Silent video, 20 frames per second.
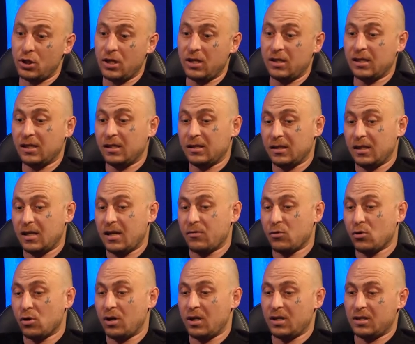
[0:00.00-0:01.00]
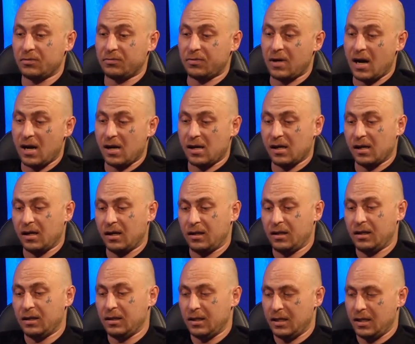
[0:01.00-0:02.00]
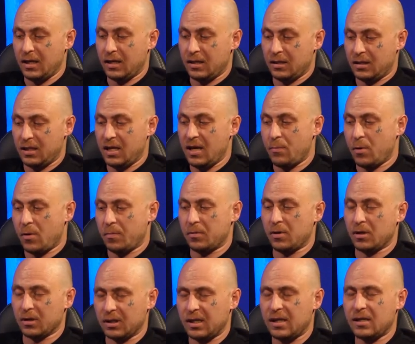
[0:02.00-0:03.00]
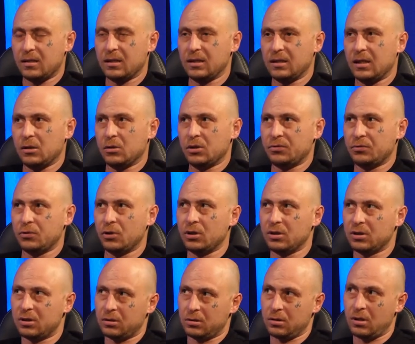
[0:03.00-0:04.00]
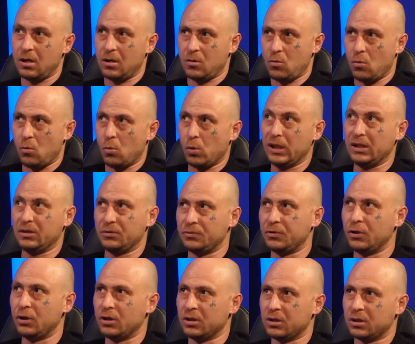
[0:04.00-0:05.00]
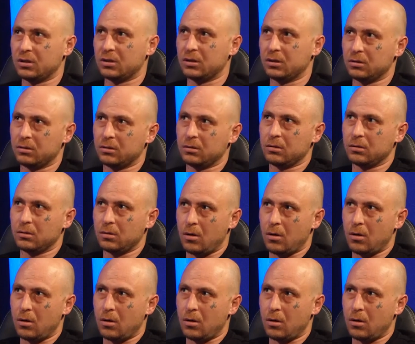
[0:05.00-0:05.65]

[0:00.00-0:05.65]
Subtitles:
Shit. Then they've gone into into hip-hop and like that. They were the first, like, one of the first.